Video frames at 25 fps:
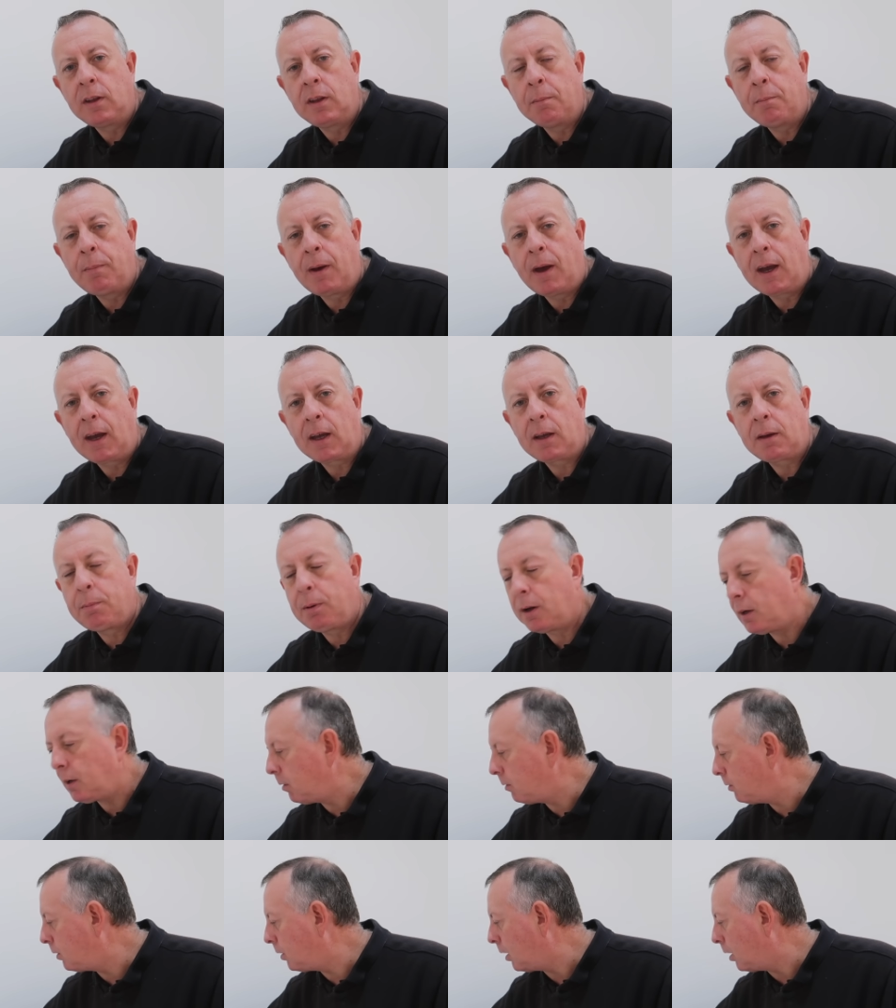in the back, but I
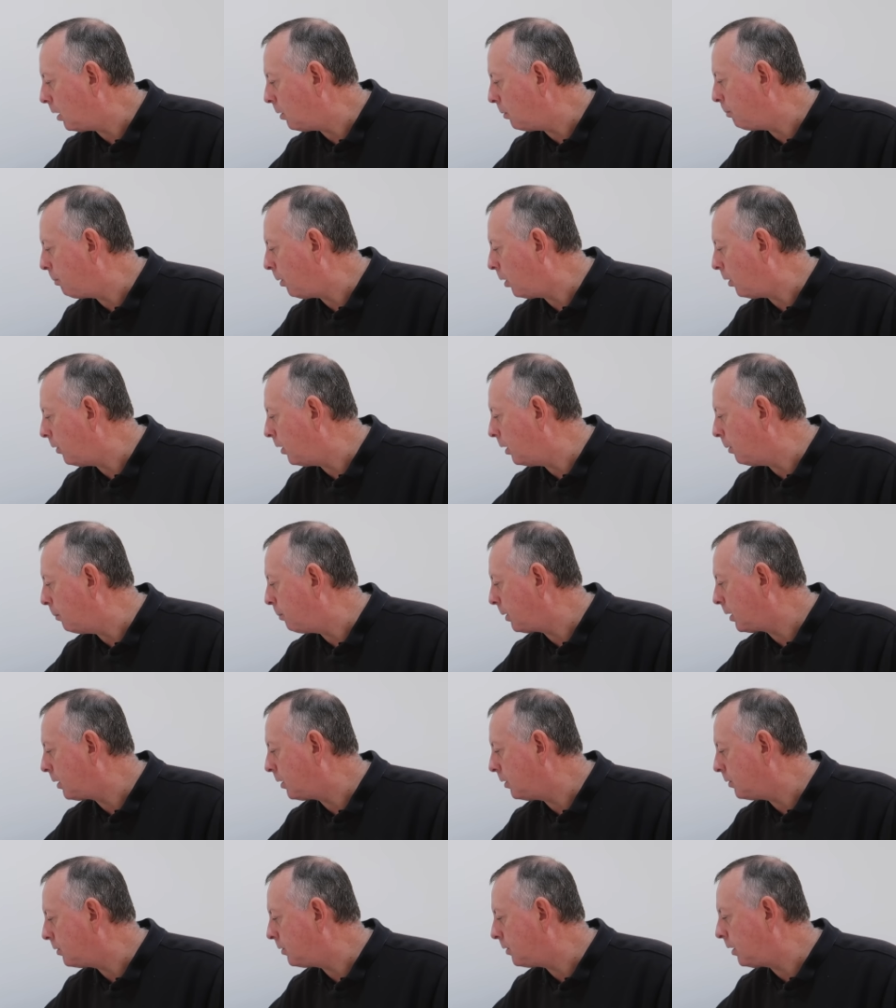don't think I'll bother
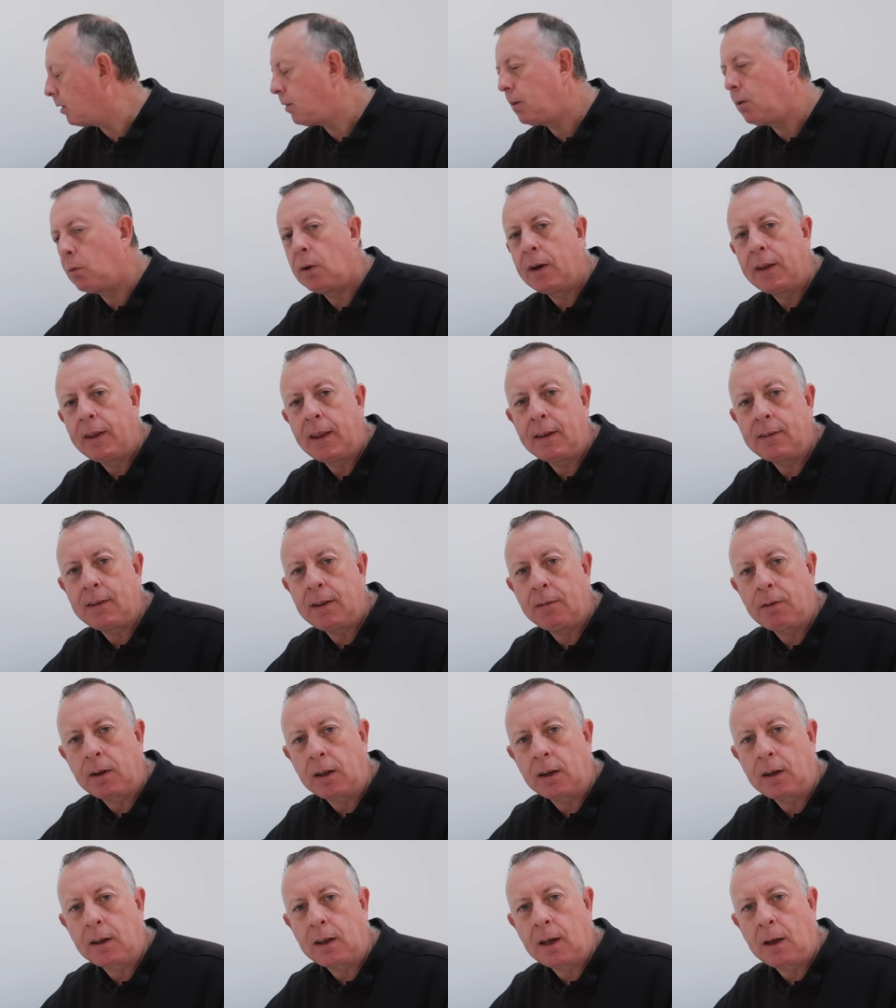because the only way that's
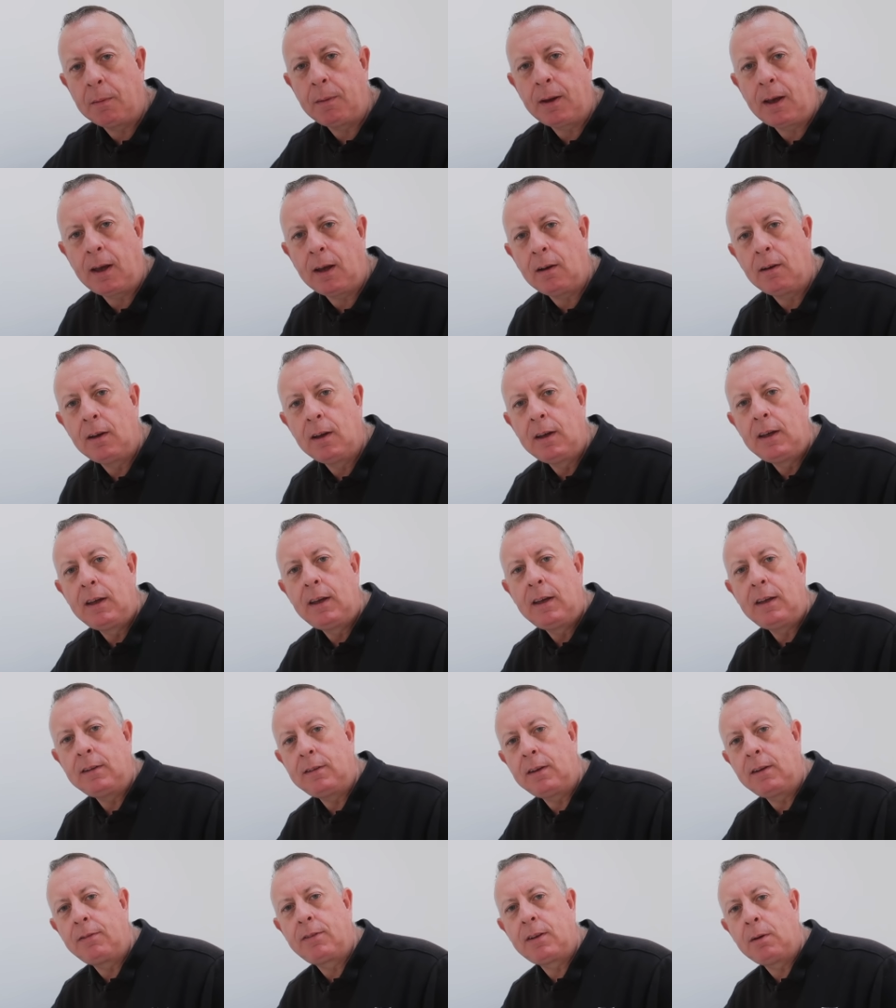ever going to come out
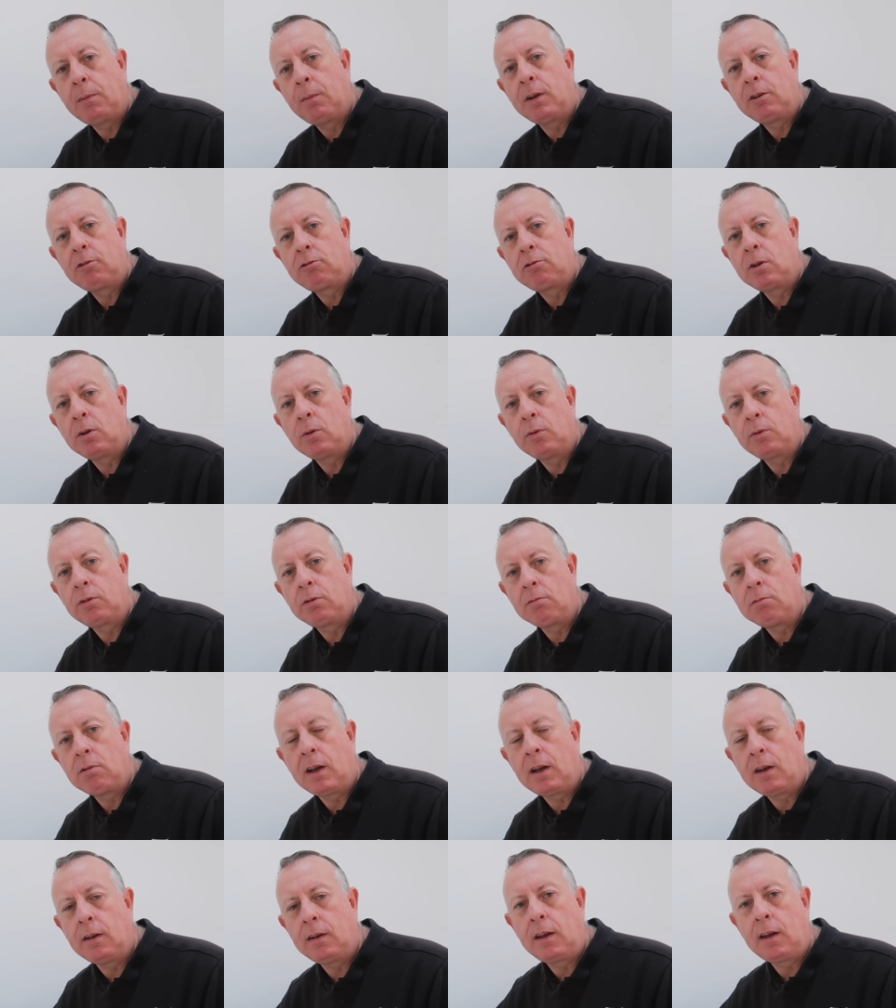is if someone drills
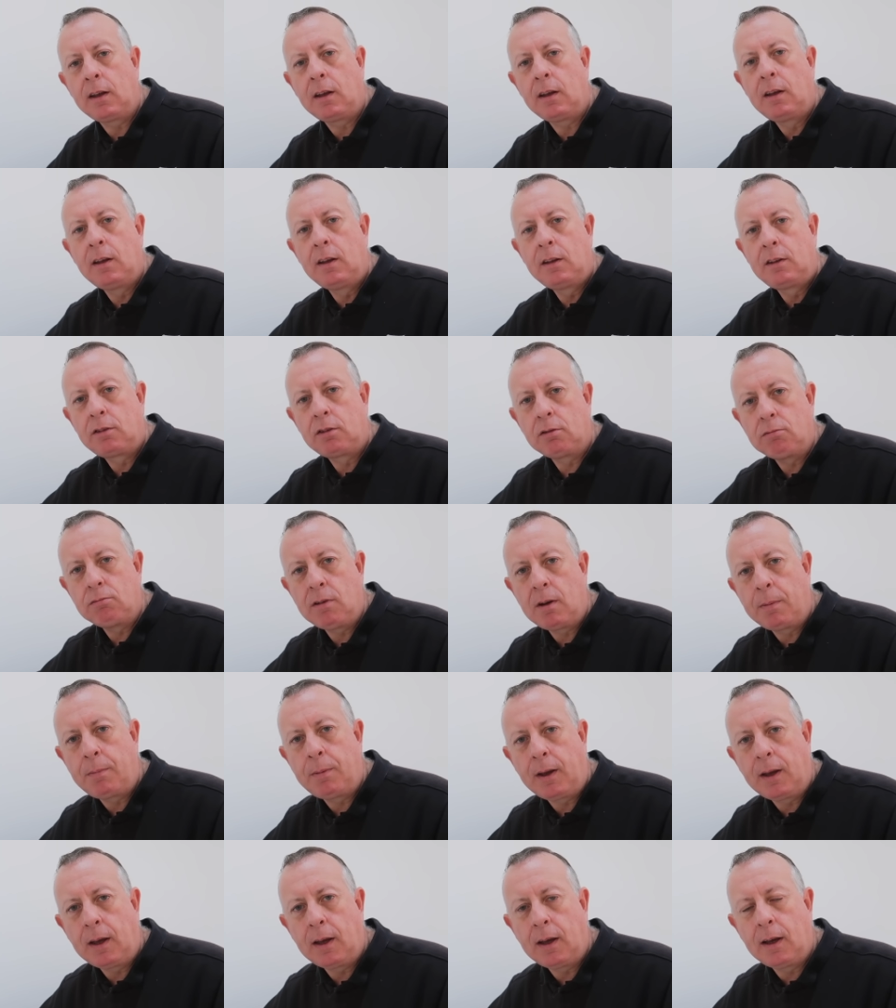around it to
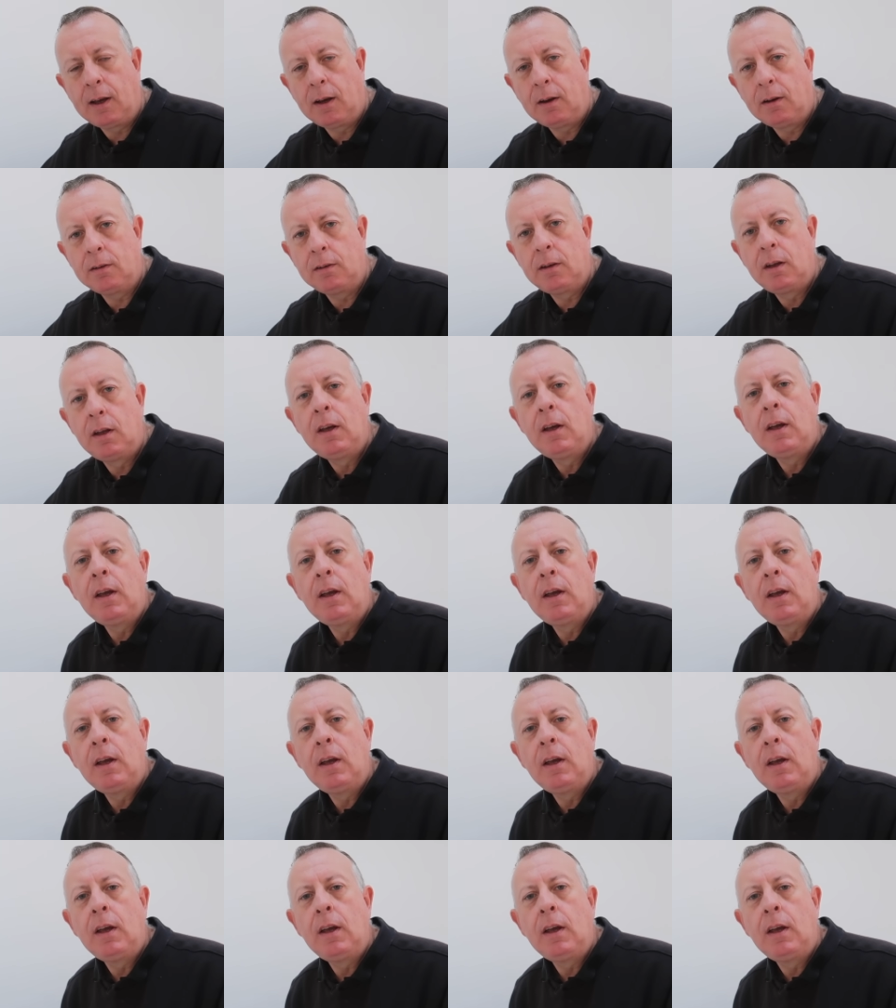rip it out.